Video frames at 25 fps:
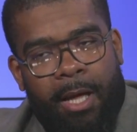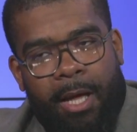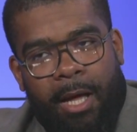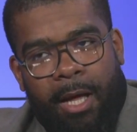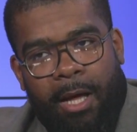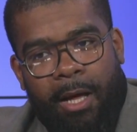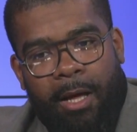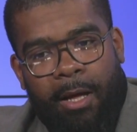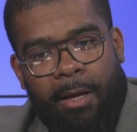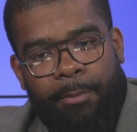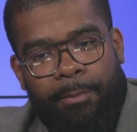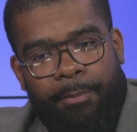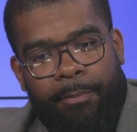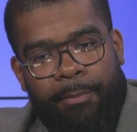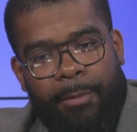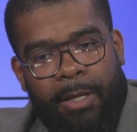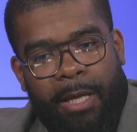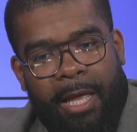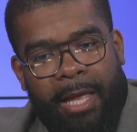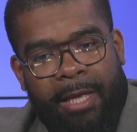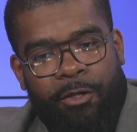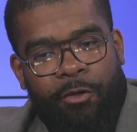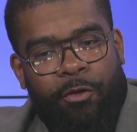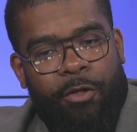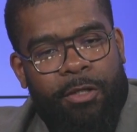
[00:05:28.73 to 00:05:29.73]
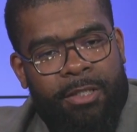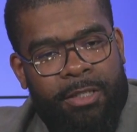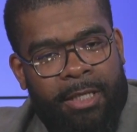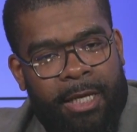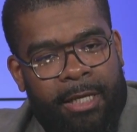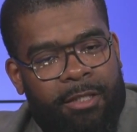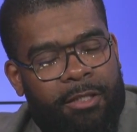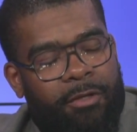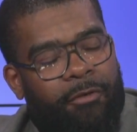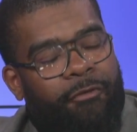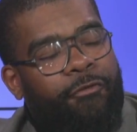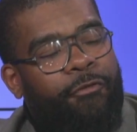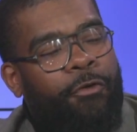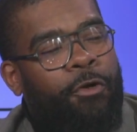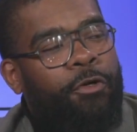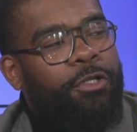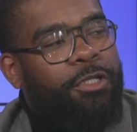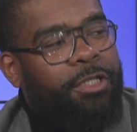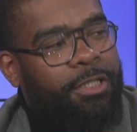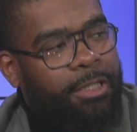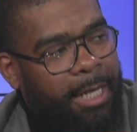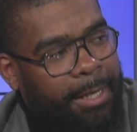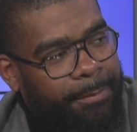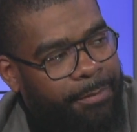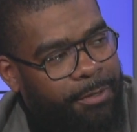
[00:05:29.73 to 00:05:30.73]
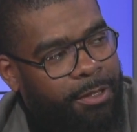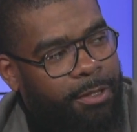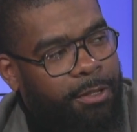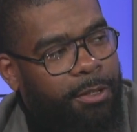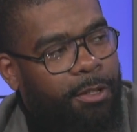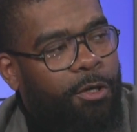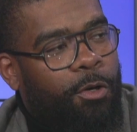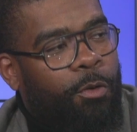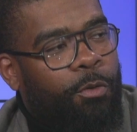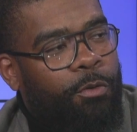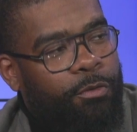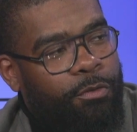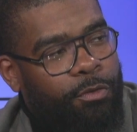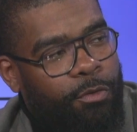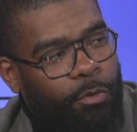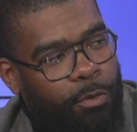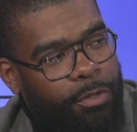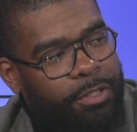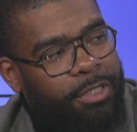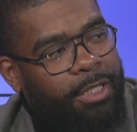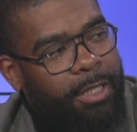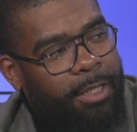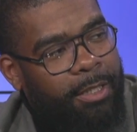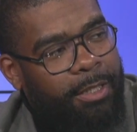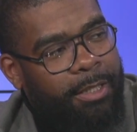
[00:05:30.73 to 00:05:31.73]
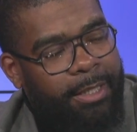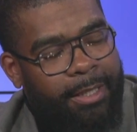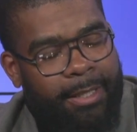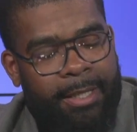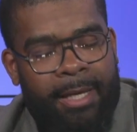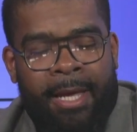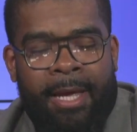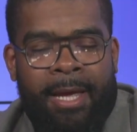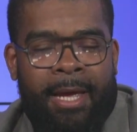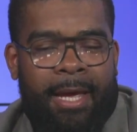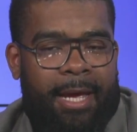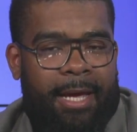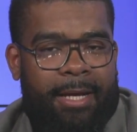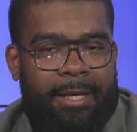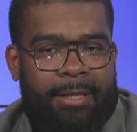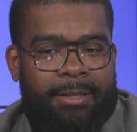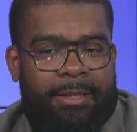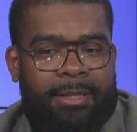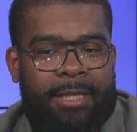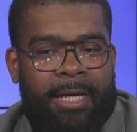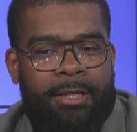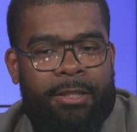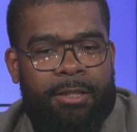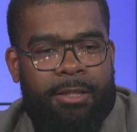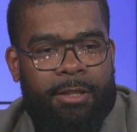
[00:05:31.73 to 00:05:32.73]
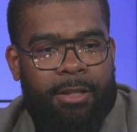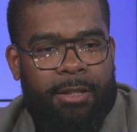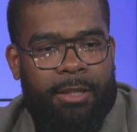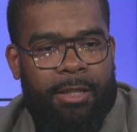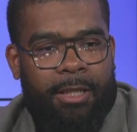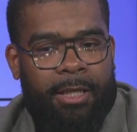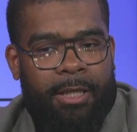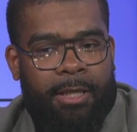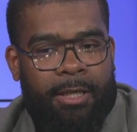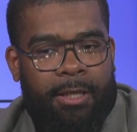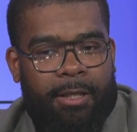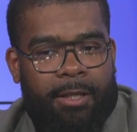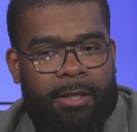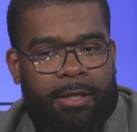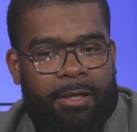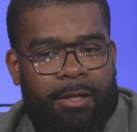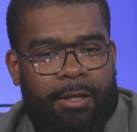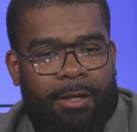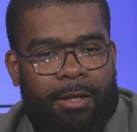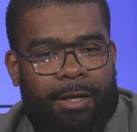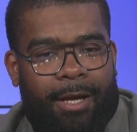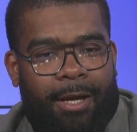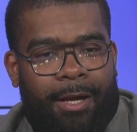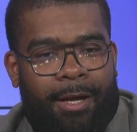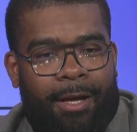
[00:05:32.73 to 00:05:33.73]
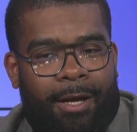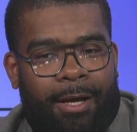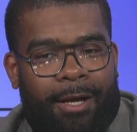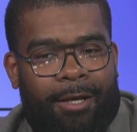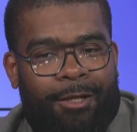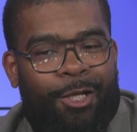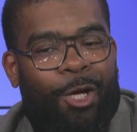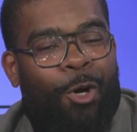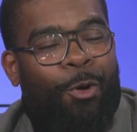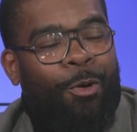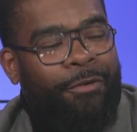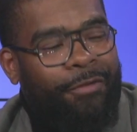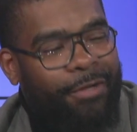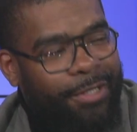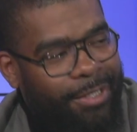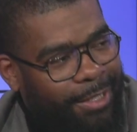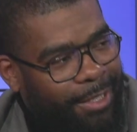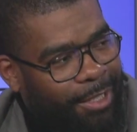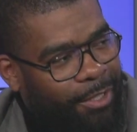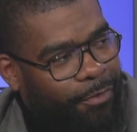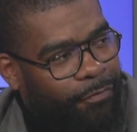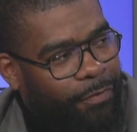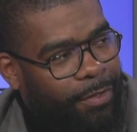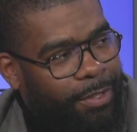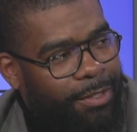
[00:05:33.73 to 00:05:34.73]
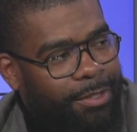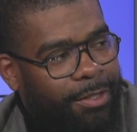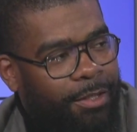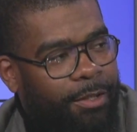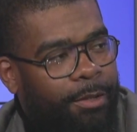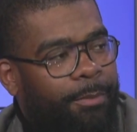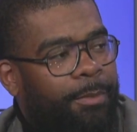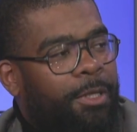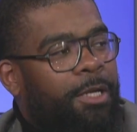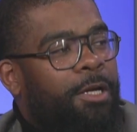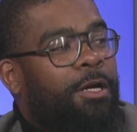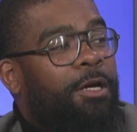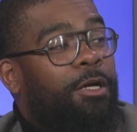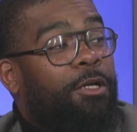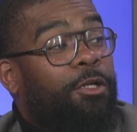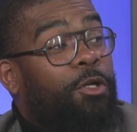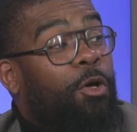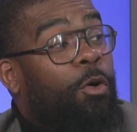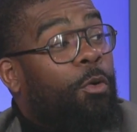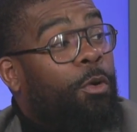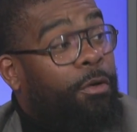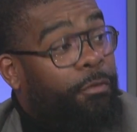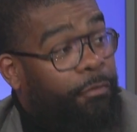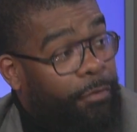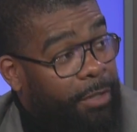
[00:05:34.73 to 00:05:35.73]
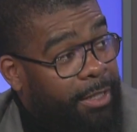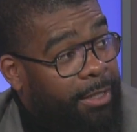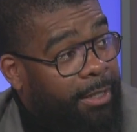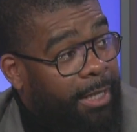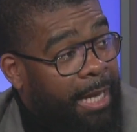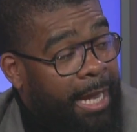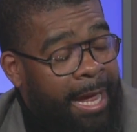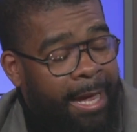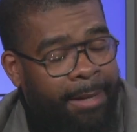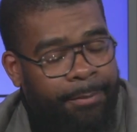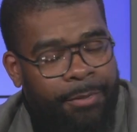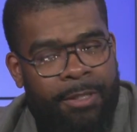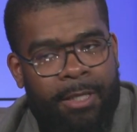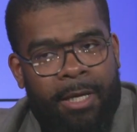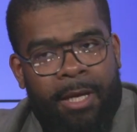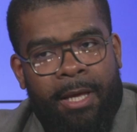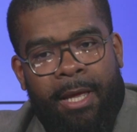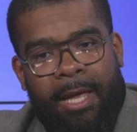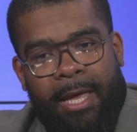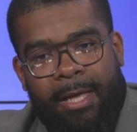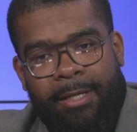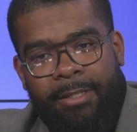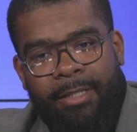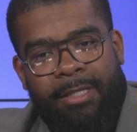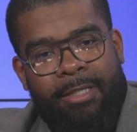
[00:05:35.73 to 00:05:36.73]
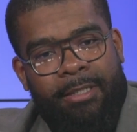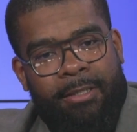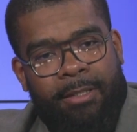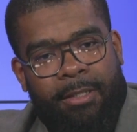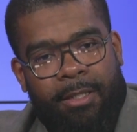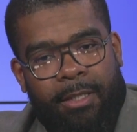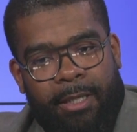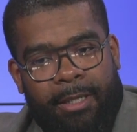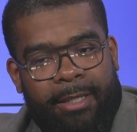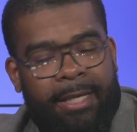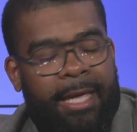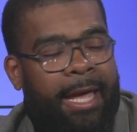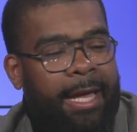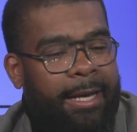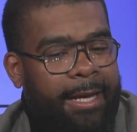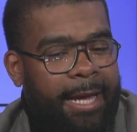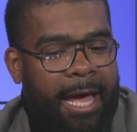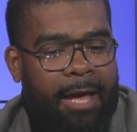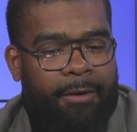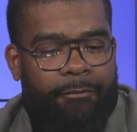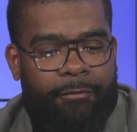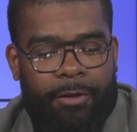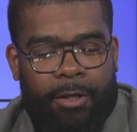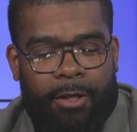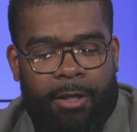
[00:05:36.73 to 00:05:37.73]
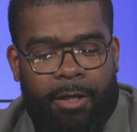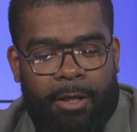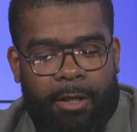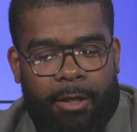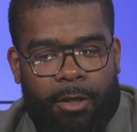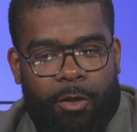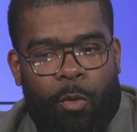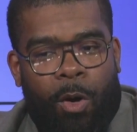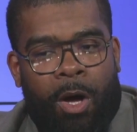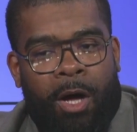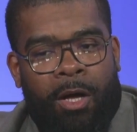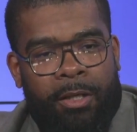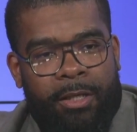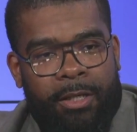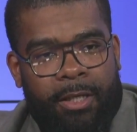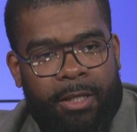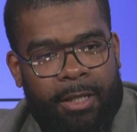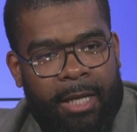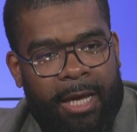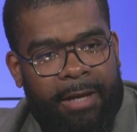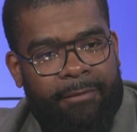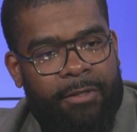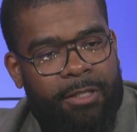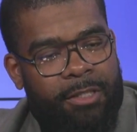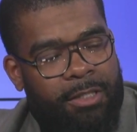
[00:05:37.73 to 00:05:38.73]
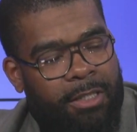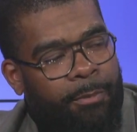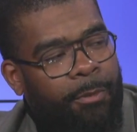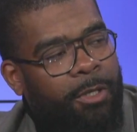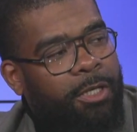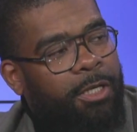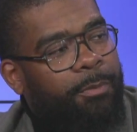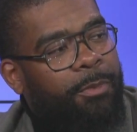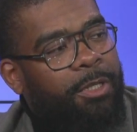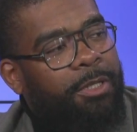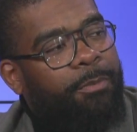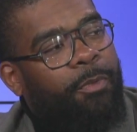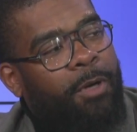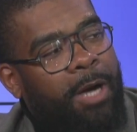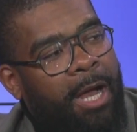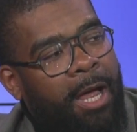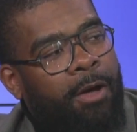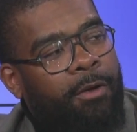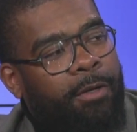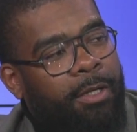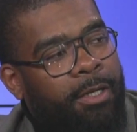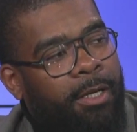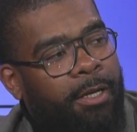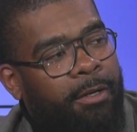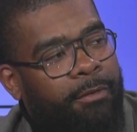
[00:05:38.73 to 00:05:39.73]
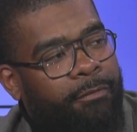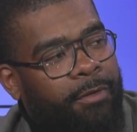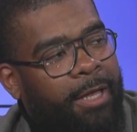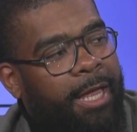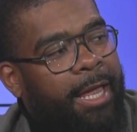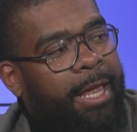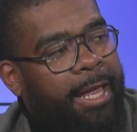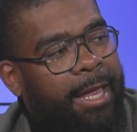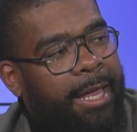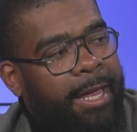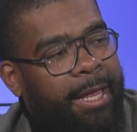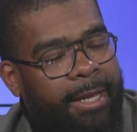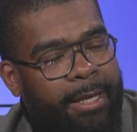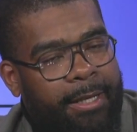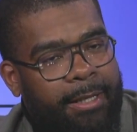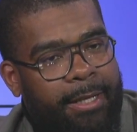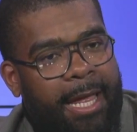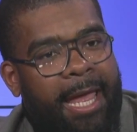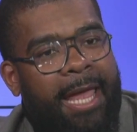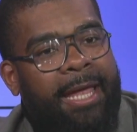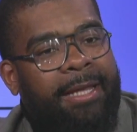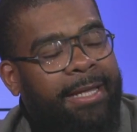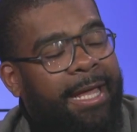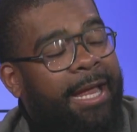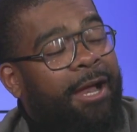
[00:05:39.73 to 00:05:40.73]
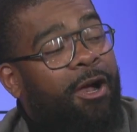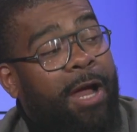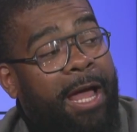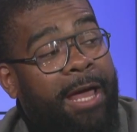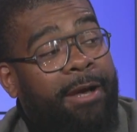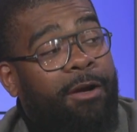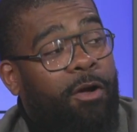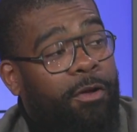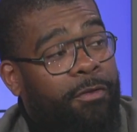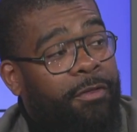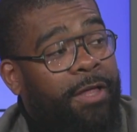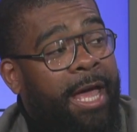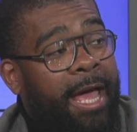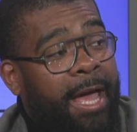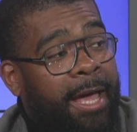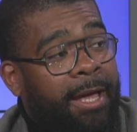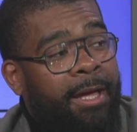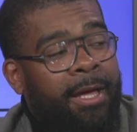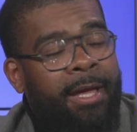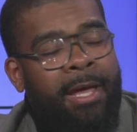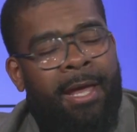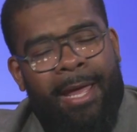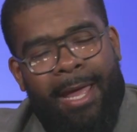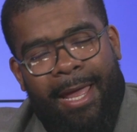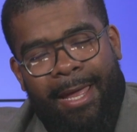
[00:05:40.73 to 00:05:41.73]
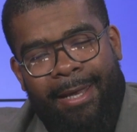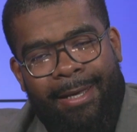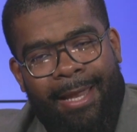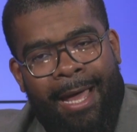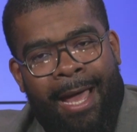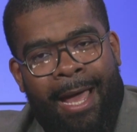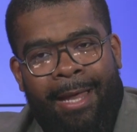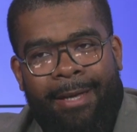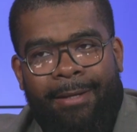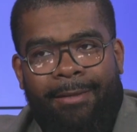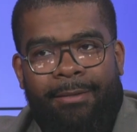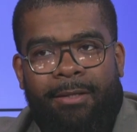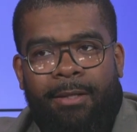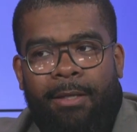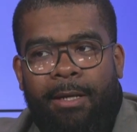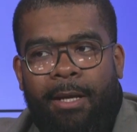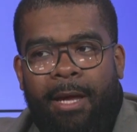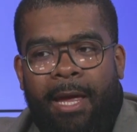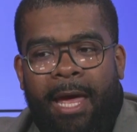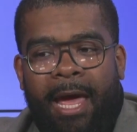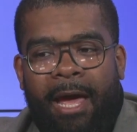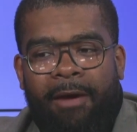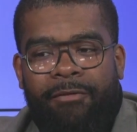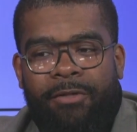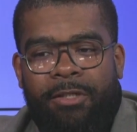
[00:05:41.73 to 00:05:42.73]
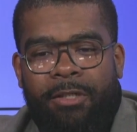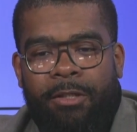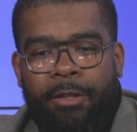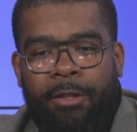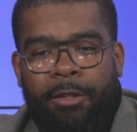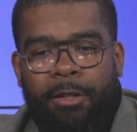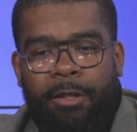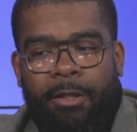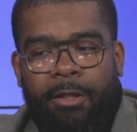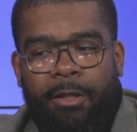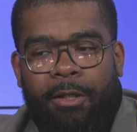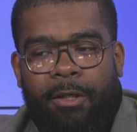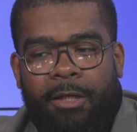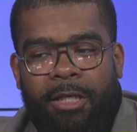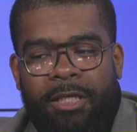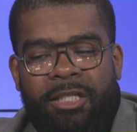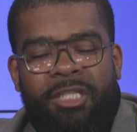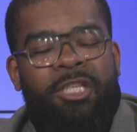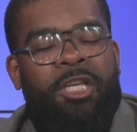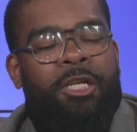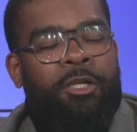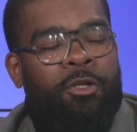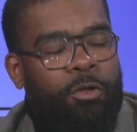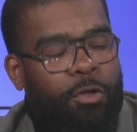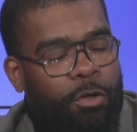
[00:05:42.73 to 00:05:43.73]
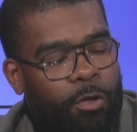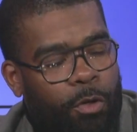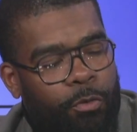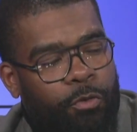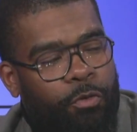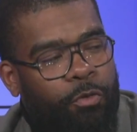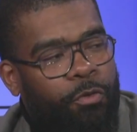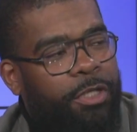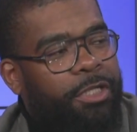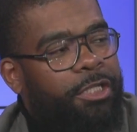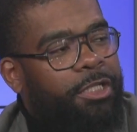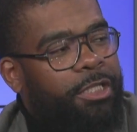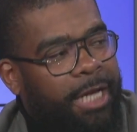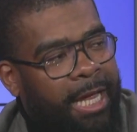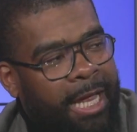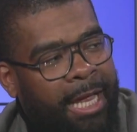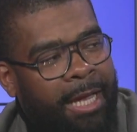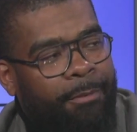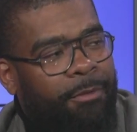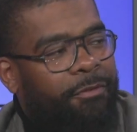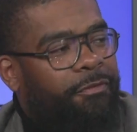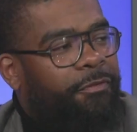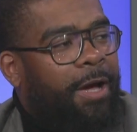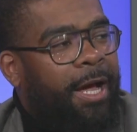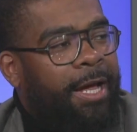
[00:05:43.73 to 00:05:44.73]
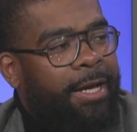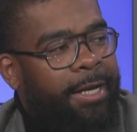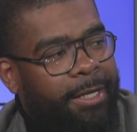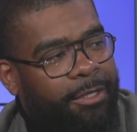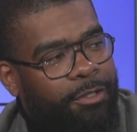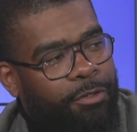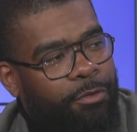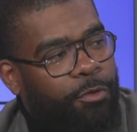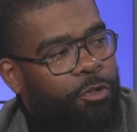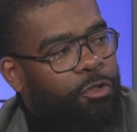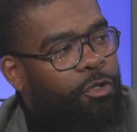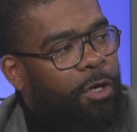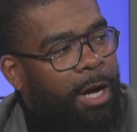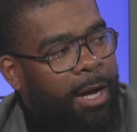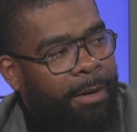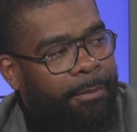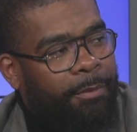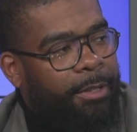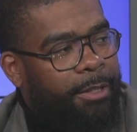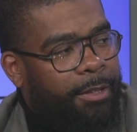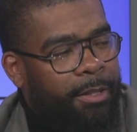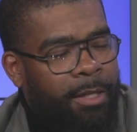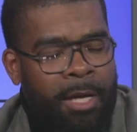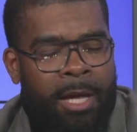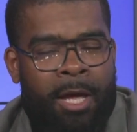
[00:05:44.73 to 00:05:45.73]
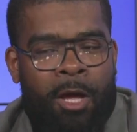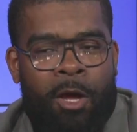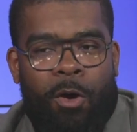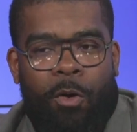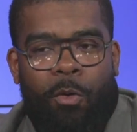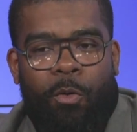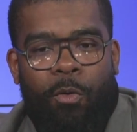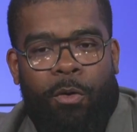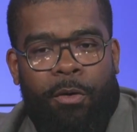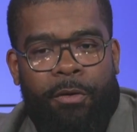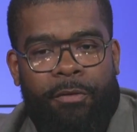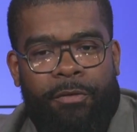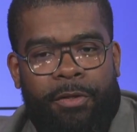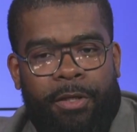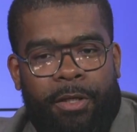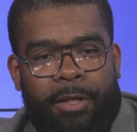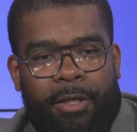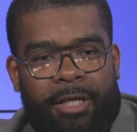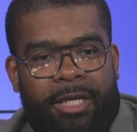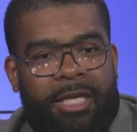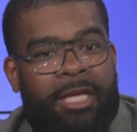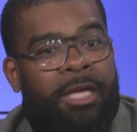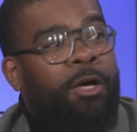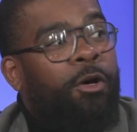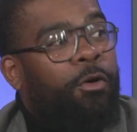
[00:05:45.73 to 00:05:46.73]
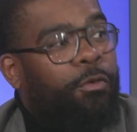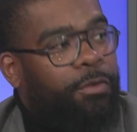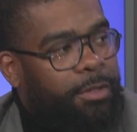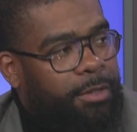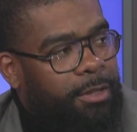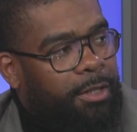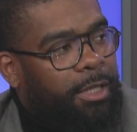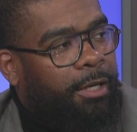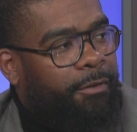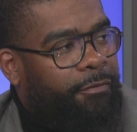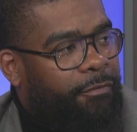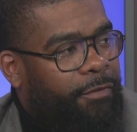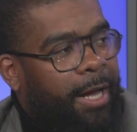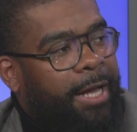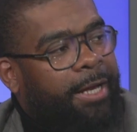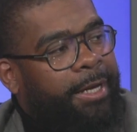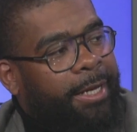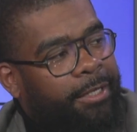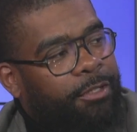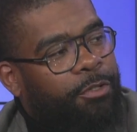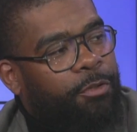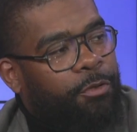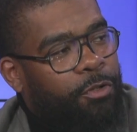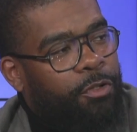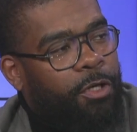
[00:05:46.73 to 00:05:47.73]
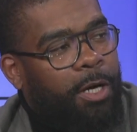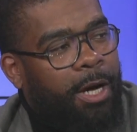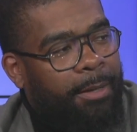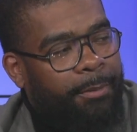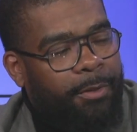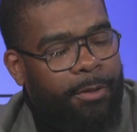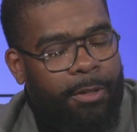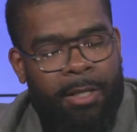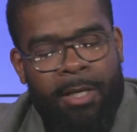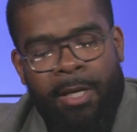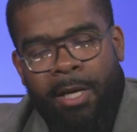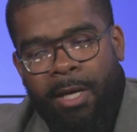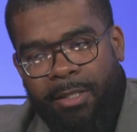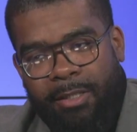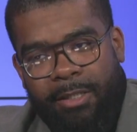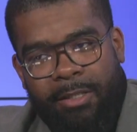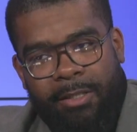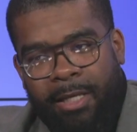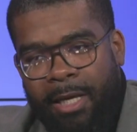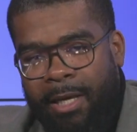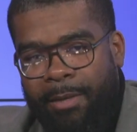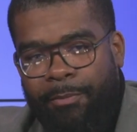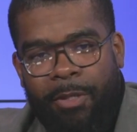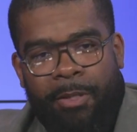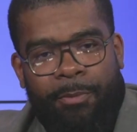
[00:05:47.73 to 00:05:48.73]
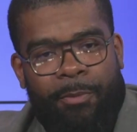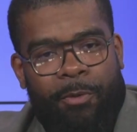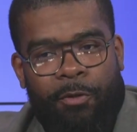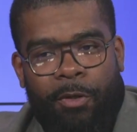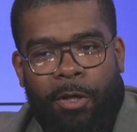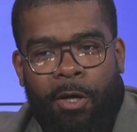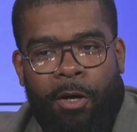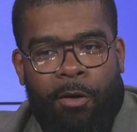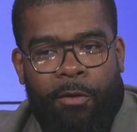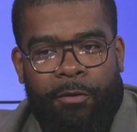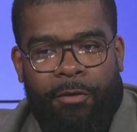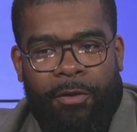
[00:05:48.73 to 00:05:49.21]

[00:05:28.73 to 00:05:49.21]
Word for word: um, and you can take the first steps to go towards healing and essentially uh, lower recidivism, lower relapse, and just again have a quality of life that someone could be proud of and hang their hat on that and not have to continue to go through the shame of financial trauma or the guilt of financial trauma. Just letting people know